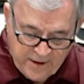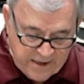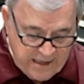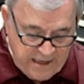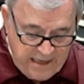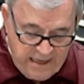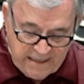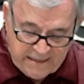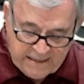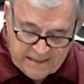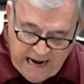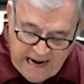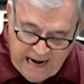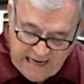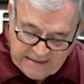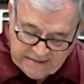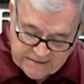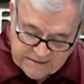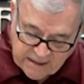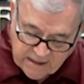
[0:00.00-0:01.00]
are the
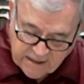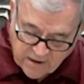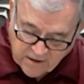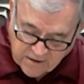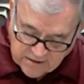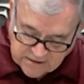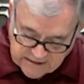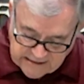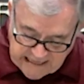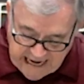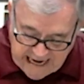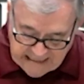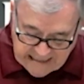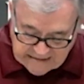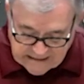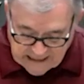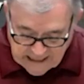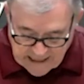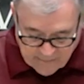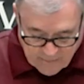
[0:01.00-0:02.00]
Hittites,
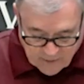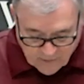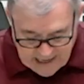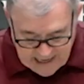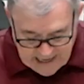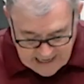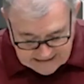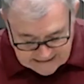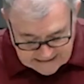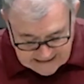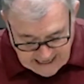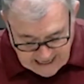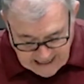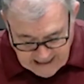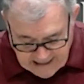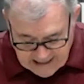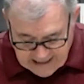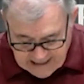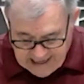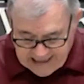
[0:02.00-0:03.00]
Gergesites, Amorites,
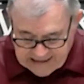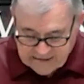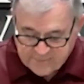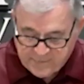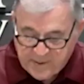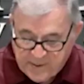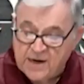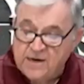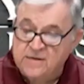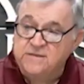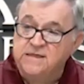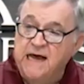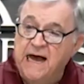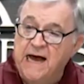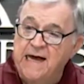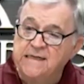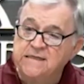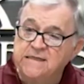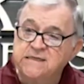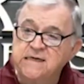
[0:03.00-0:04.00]
Canaanites,
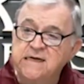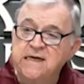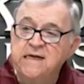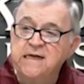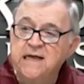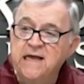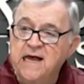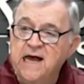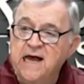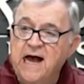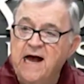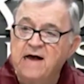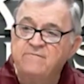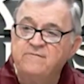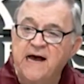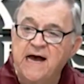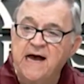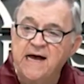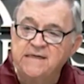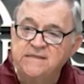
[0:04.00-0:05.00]
Perizzites,
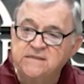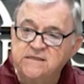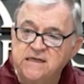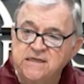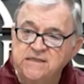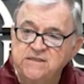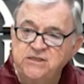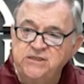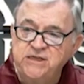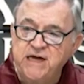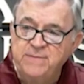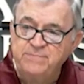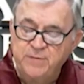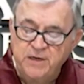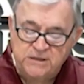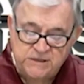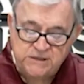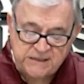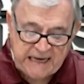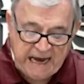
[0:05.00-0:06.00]
Hivites, and
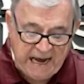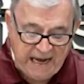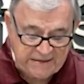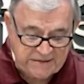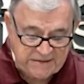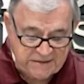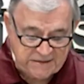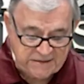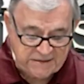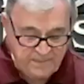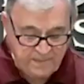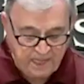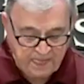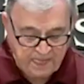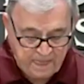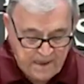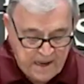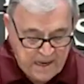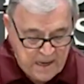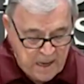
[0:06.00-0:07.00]
Jebusites.
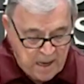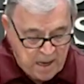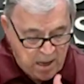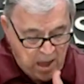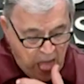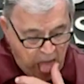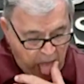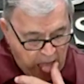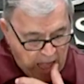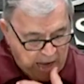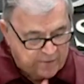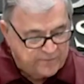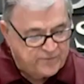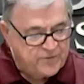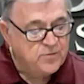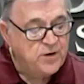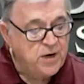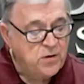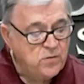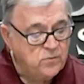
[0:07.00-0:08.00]
If
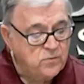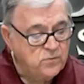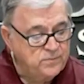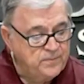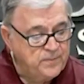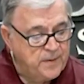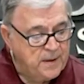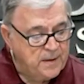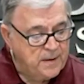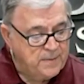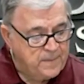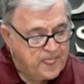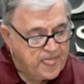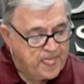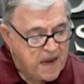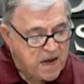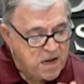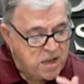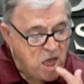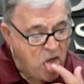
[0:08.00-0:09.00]
you'll note,
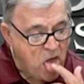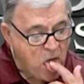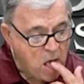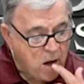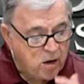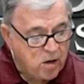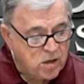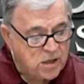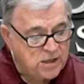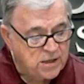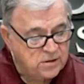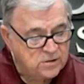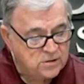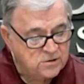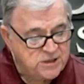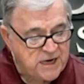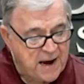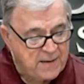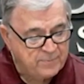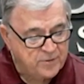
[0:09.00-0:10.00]
in the earlier
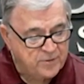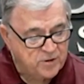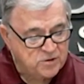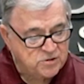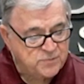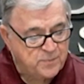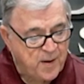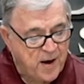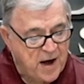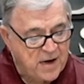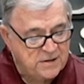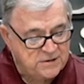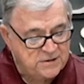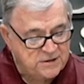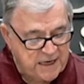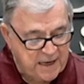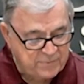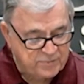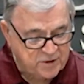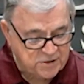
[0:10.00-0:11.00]
chapters, prior to
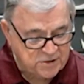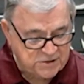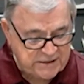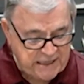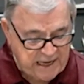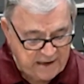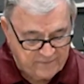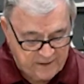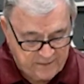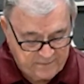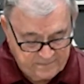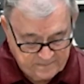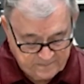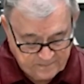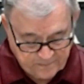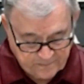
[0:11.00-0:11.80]
chapter 7,